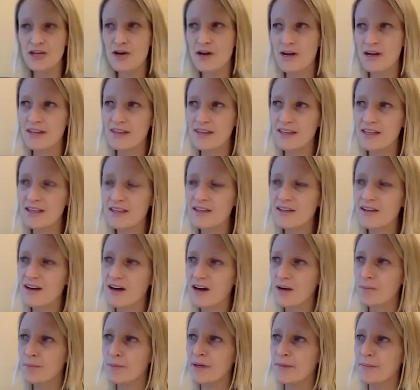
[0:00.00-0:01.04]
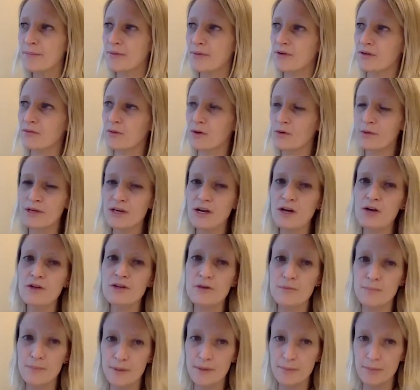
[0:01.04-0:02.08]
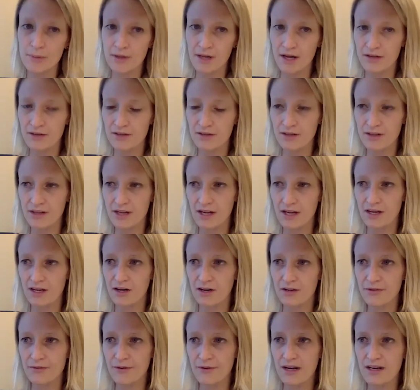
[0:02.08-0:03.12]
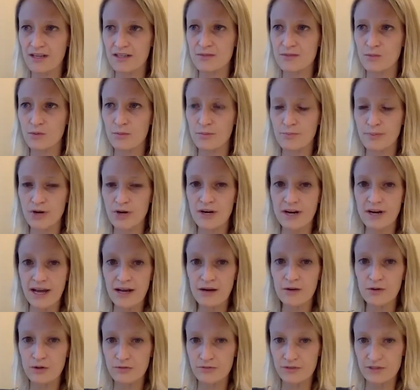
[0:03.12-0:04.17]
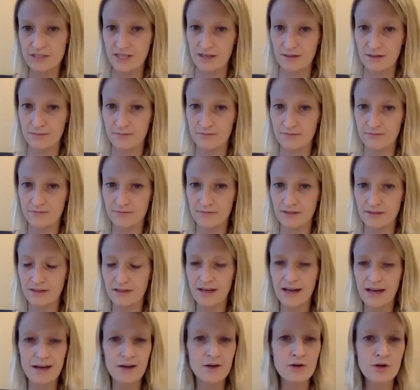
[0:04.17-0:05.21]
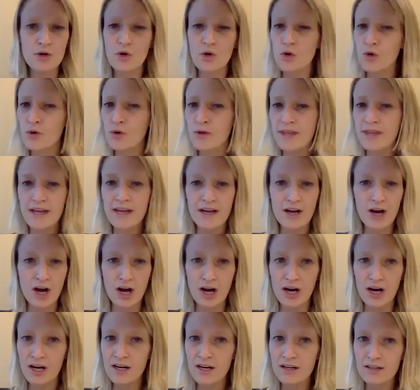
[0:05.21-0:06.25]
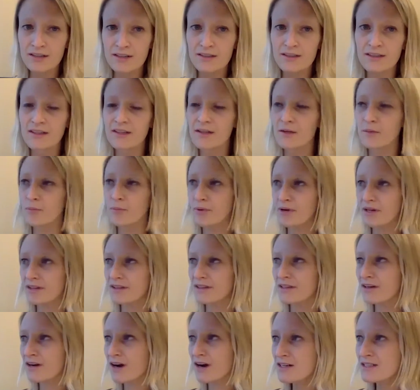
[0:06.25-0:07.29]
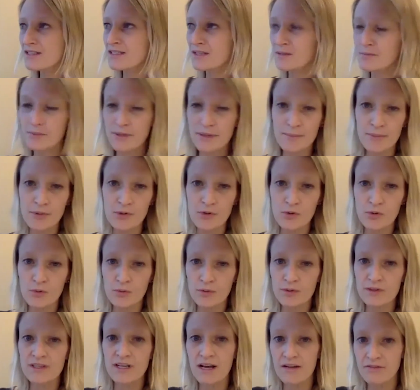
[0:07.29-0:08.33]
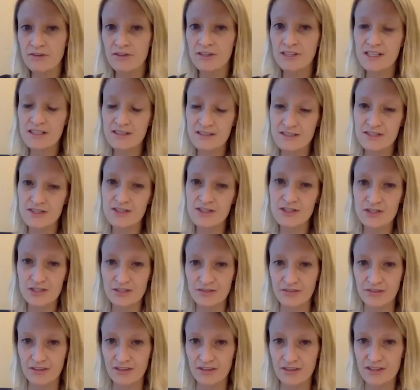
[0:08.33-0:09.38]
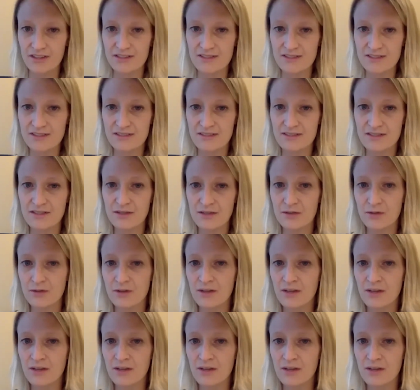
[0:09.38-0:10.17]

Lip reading: think there are people, we know there are people out there that arthritis will burn out over time. Yes. I don't know who they are, but there are some people who will never need a surgery for this. So